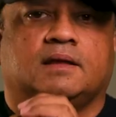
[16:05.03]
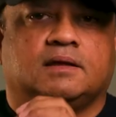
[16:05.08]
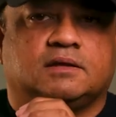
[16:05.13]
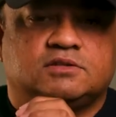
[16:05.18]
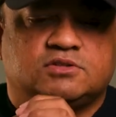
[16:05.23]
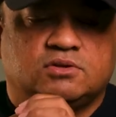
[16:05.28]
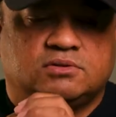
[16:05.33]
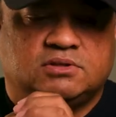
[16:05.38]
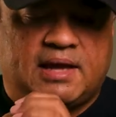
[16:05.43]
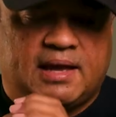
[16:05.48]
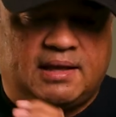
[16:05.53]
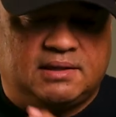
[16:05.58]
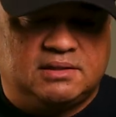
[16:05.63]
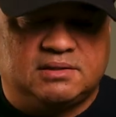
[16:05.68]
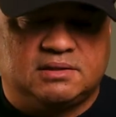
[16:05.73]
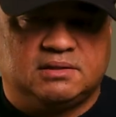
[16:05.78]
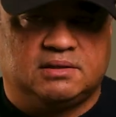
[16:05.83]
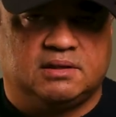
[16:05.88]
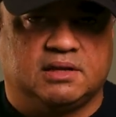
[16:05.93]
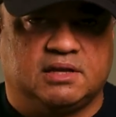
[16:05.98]
So that
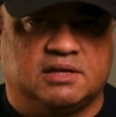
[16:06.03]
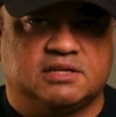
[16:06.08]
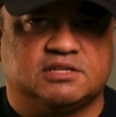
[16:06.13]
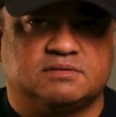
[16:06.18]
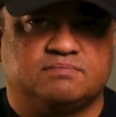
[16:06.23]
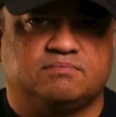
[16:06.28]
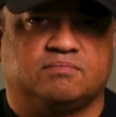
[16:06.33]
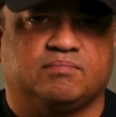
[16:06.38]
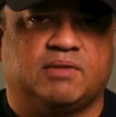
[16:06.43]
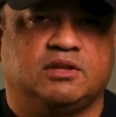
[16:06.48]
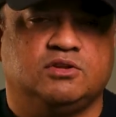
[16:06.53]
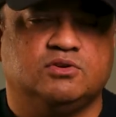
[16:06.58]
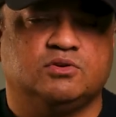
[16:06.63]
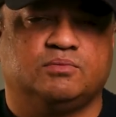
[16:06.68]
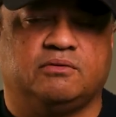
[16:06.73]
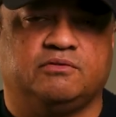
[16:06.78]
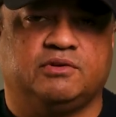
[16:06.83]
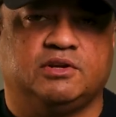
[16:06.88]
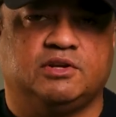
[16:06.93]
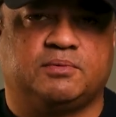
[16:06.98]
is my new
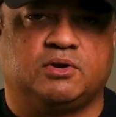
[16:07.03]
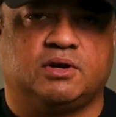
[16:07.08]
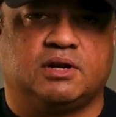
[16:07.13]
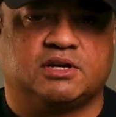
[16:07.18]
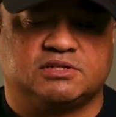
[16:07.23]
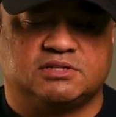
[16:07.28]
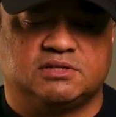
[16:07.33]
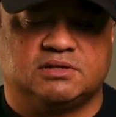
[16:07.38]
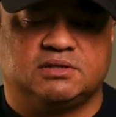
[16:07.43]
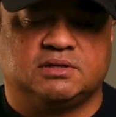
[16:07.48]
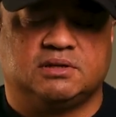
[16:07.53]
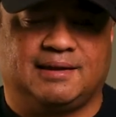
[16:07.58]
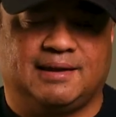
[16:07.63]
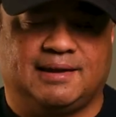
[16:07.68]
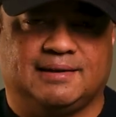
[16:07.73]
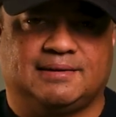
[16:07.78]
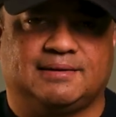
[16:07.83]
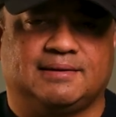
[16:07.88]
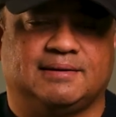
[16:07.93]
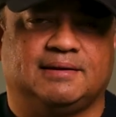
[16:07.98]
video production
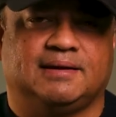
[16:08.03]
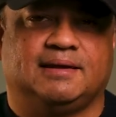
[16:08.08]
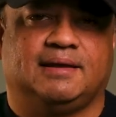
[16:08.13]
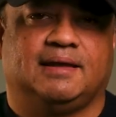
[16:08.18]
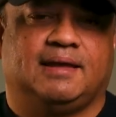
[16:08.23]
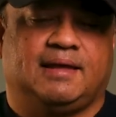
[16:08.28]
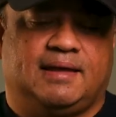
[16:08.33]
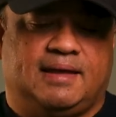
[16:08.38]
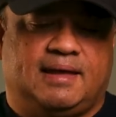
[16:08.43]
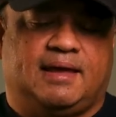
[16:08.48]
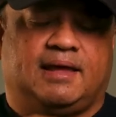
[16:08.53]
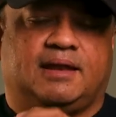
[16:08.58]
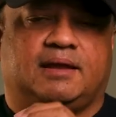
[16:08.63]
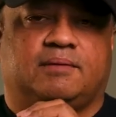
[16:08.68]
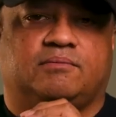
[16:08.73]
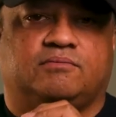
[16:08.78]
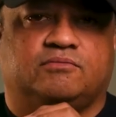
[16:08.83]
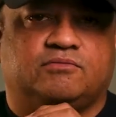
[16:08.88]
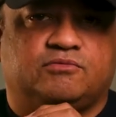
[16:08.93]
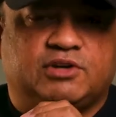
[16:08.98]
kit, and
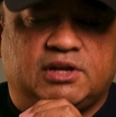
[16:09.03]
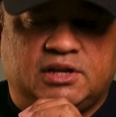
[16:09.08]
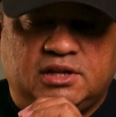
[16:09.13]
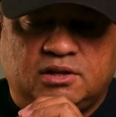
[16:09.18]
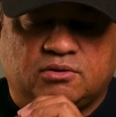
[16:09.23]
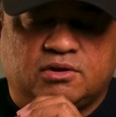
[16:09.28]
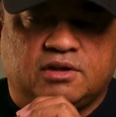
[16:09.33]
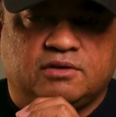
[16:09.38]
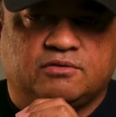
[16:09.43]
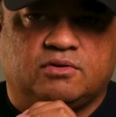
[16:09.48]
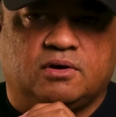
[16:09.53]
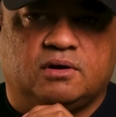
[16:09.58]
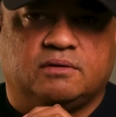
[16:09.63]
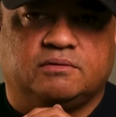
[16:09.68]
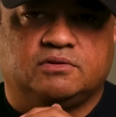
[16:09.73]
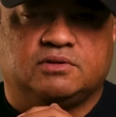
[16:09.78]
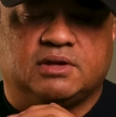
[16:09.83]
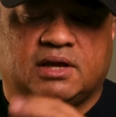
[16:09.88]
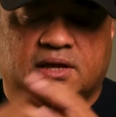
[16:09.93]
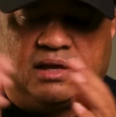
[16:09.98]
I'm really looking
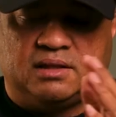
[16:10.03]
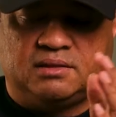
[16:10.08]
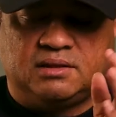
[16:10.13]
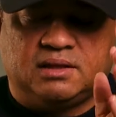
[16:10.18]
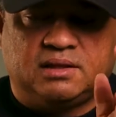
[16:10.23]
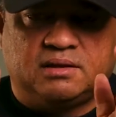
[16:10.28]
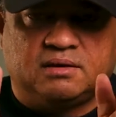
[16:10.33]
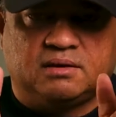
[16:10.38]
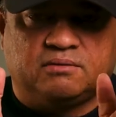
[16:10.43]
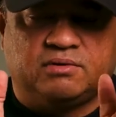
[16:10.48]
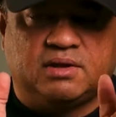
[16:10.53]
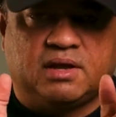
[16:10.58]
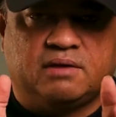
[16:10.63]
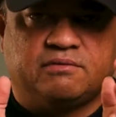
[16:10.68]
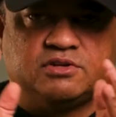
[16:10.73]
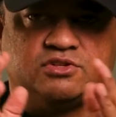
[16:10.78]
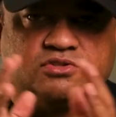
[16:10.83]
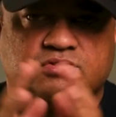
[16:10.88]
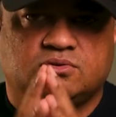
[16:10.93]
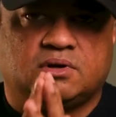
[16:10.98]
forward. I think we have
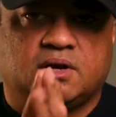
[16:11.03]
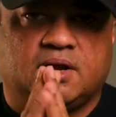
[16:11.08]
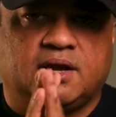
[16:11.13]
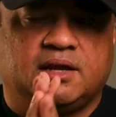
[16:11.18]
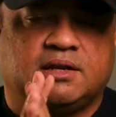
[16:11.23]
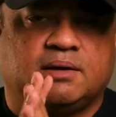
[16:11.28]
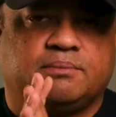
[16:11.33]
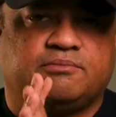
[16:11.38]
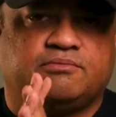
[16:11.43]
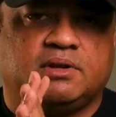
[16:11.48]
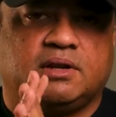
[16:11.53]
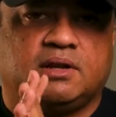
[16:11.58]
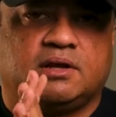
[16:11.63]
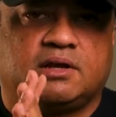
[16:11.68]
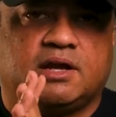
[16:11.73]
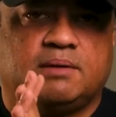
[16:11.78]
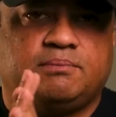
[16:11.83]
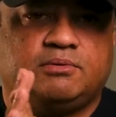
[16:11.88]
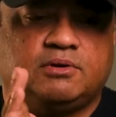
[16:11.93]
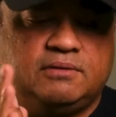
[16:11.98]
a shoot lined up in a
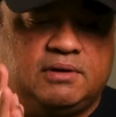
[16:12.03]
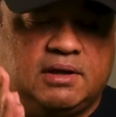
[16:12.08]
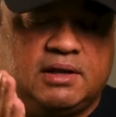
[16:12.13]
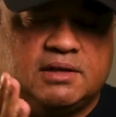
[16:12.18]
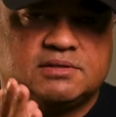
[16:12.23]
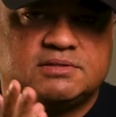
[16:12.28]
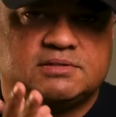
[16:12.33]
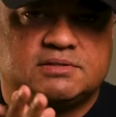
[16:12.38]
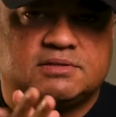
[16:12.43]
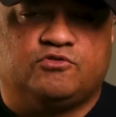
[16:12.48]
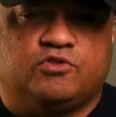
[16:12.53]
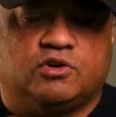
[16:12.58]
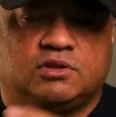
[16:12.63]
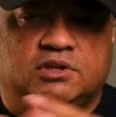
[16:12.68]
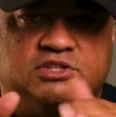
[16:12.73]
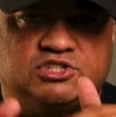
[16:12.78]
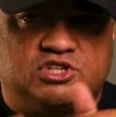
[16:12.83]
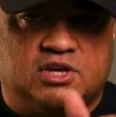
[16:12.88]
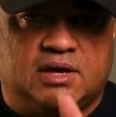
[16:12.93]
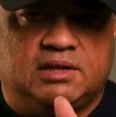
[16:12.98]
couple of days for the
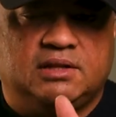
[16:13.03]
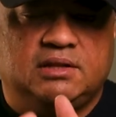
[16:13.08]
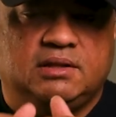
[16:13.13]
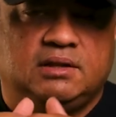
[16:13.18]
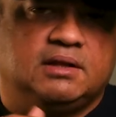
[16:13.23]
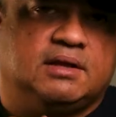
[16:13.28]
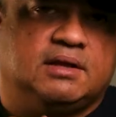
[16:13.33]
channel.